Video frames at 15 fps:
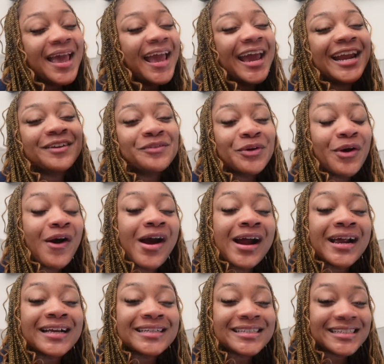And if you are
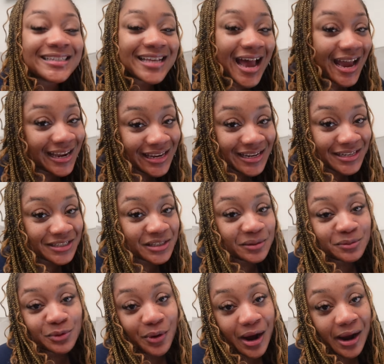a silent
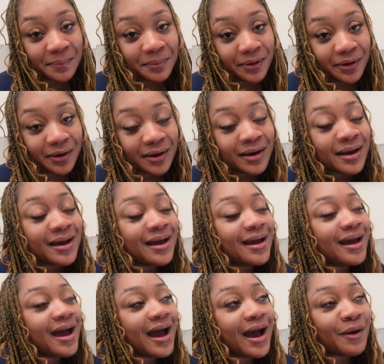subscriber,
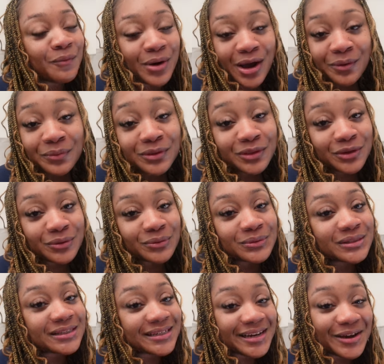I rock with you
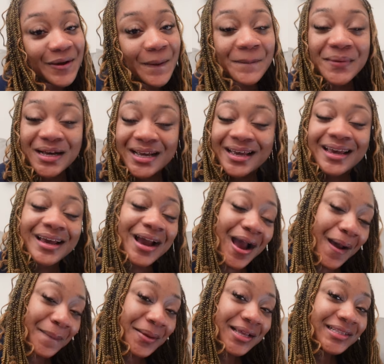still. But
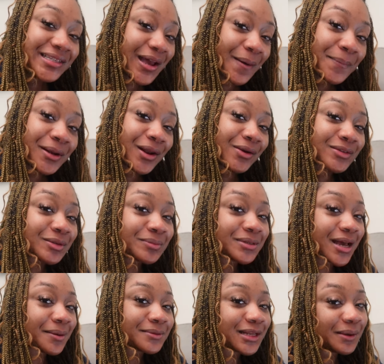comment down below
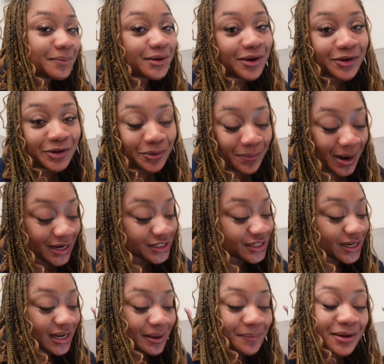sometimes. Let me know you're
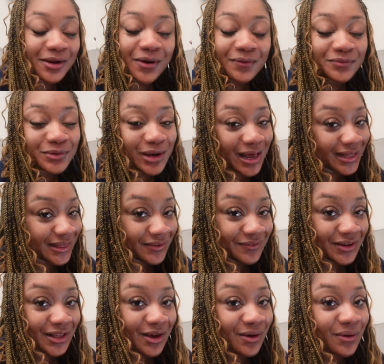watching. Let me know if you like the
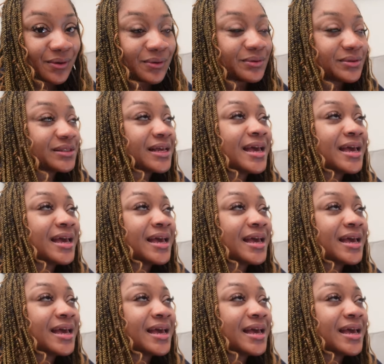videos.